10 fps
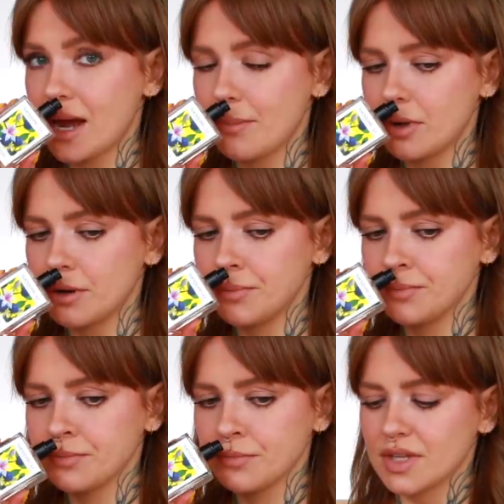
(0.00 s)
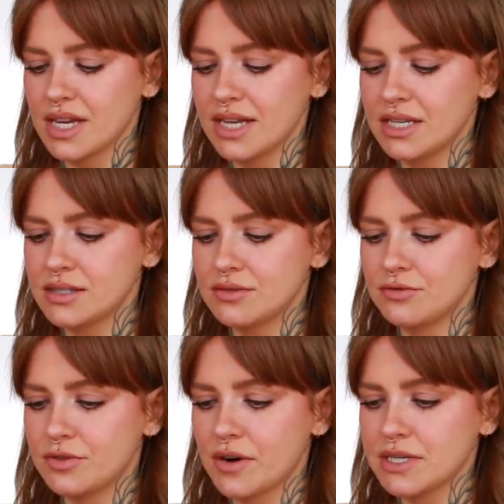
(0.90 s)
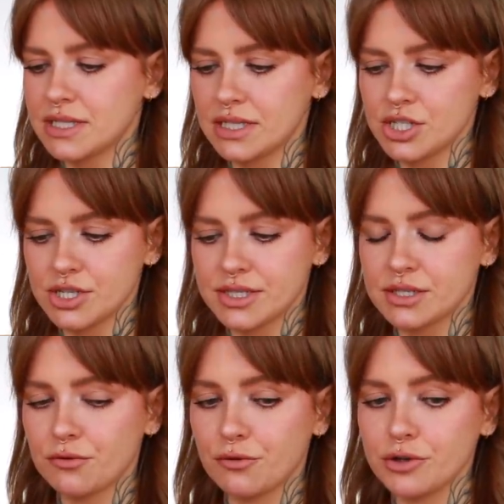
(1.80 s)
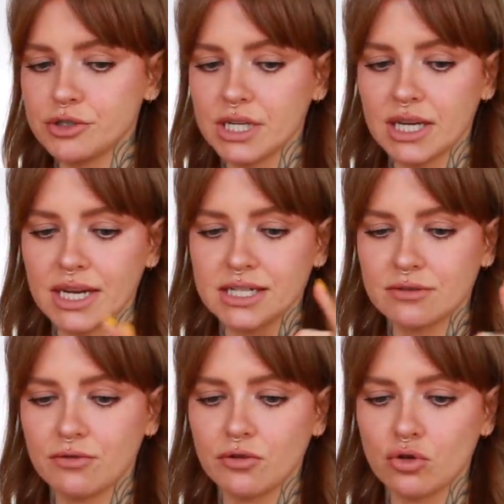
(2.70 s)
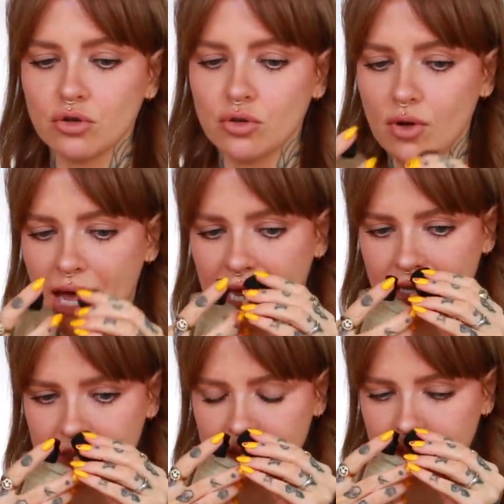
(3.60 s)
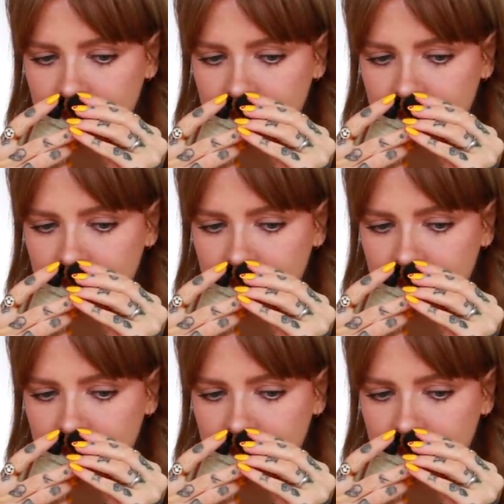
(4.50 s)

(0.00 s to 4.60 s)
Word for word: Amber. It is very delicious. It's fruity, it's floral and